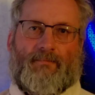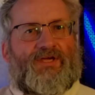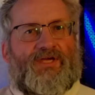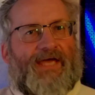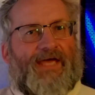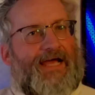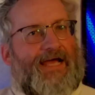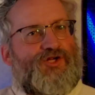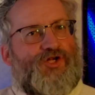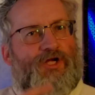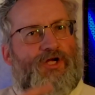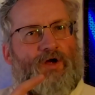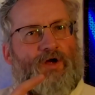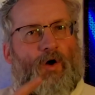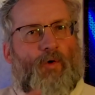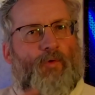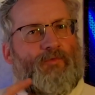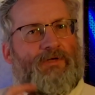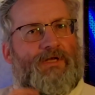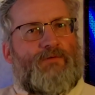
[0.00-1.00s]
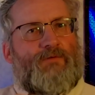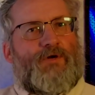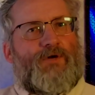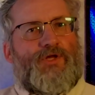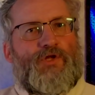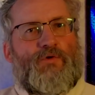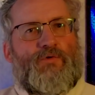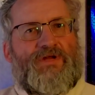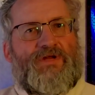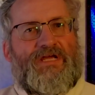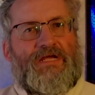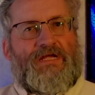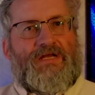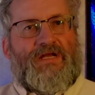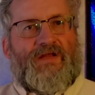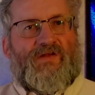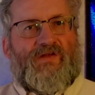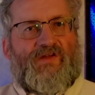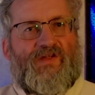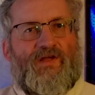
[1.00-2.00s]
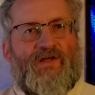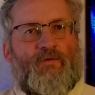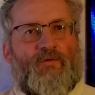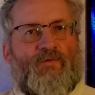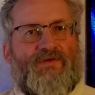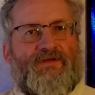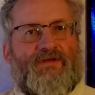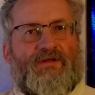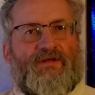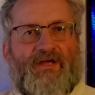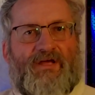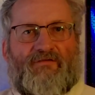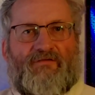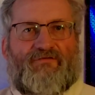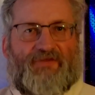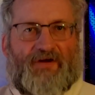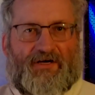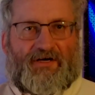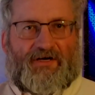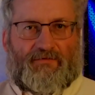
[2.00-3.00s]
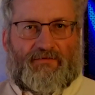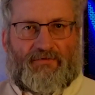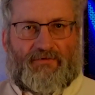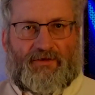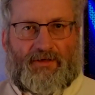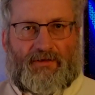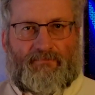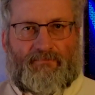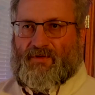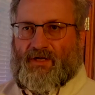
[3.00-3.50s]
Catching only what you need and deal with it effectively.